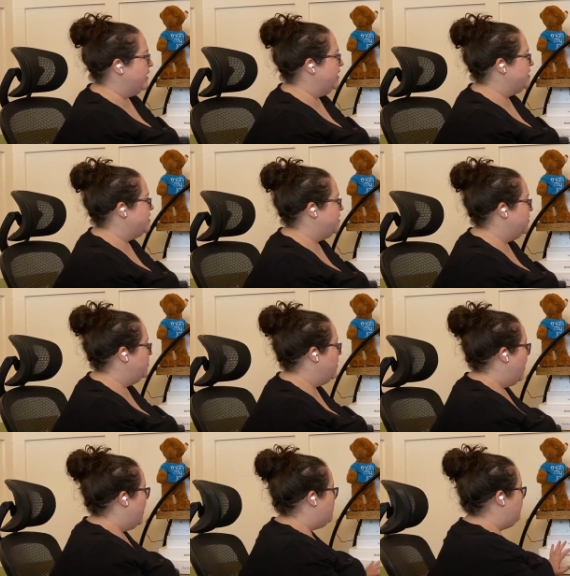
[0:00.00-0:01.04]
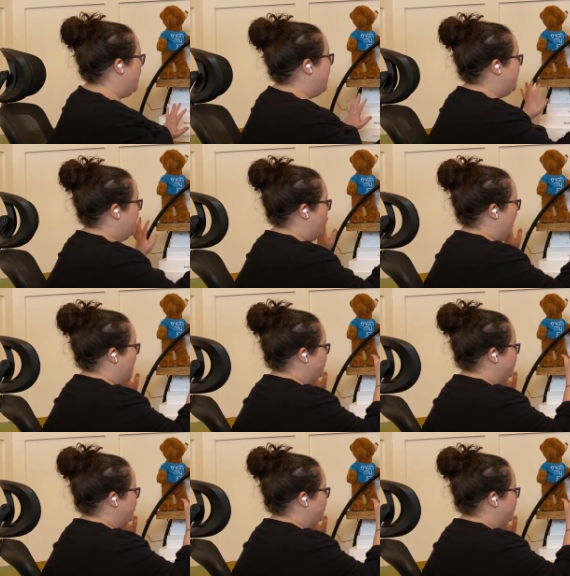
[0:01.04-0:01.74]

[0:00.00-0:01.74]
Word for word: geeks do. But I